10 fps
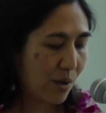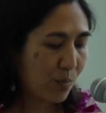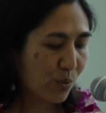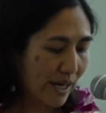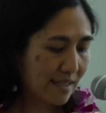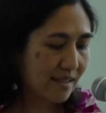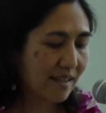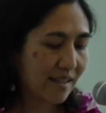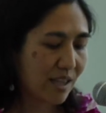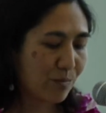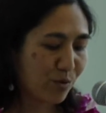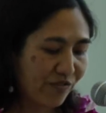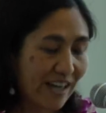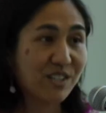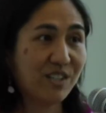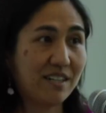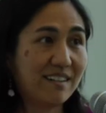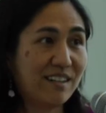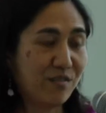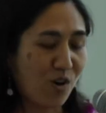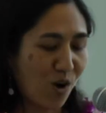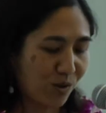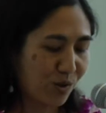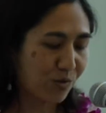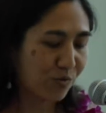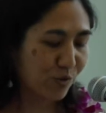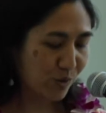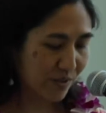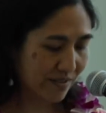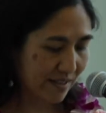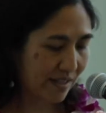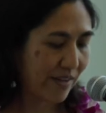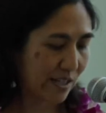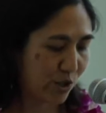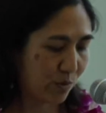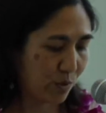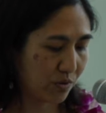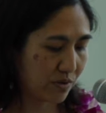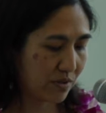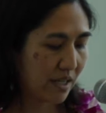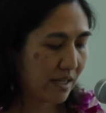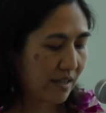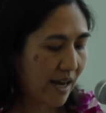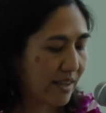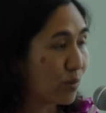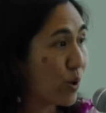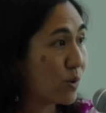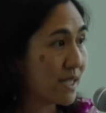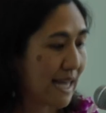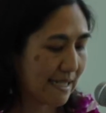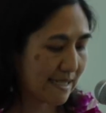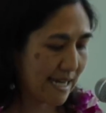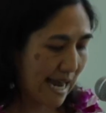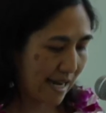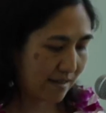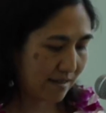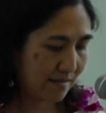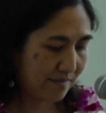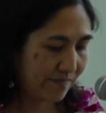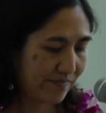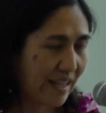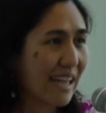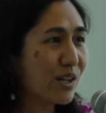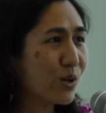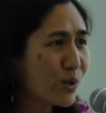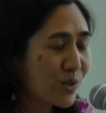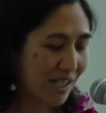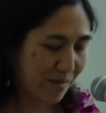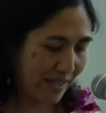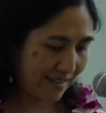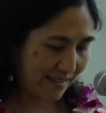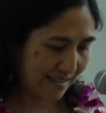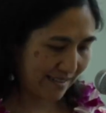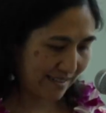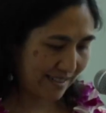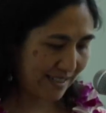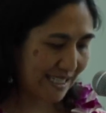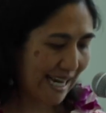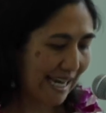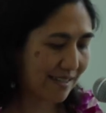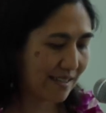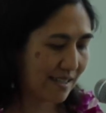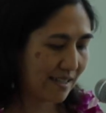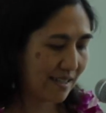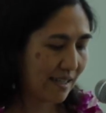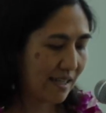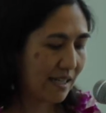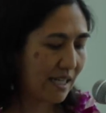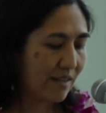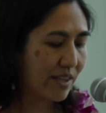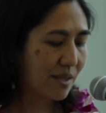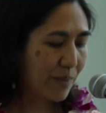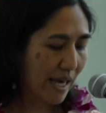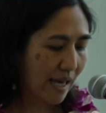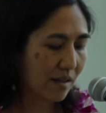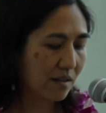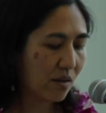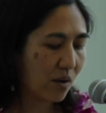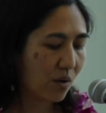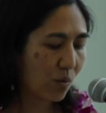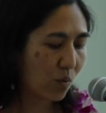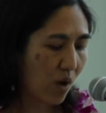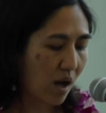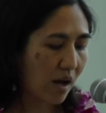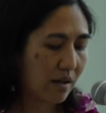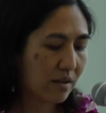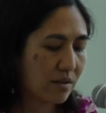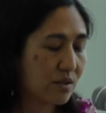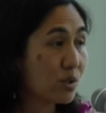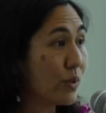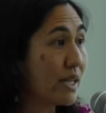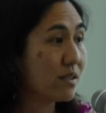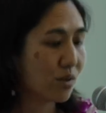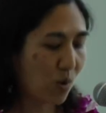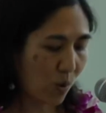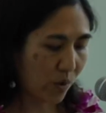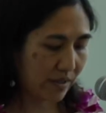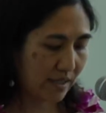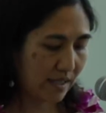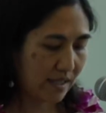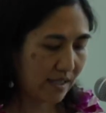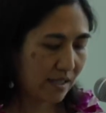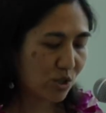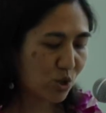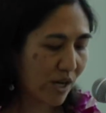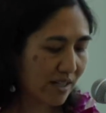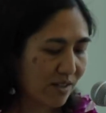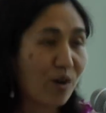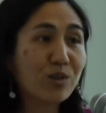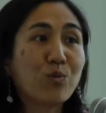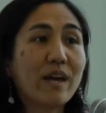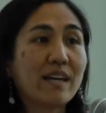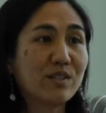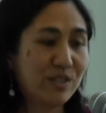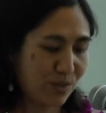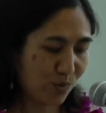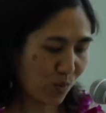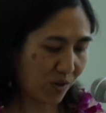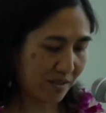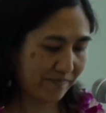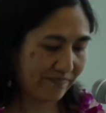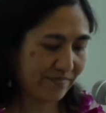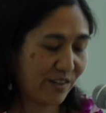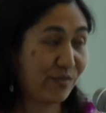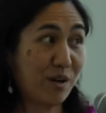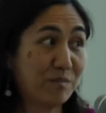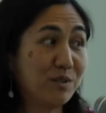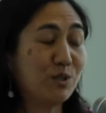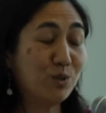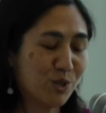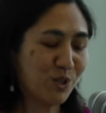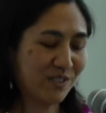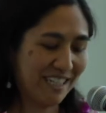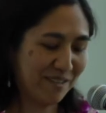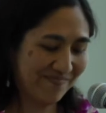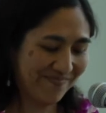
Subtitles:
praising the perfection of all her fruits and vegetables at the roadside stand and urging me to taste even the pale, raw, sweet corn, trucked all the way, she swore, from New Jersey.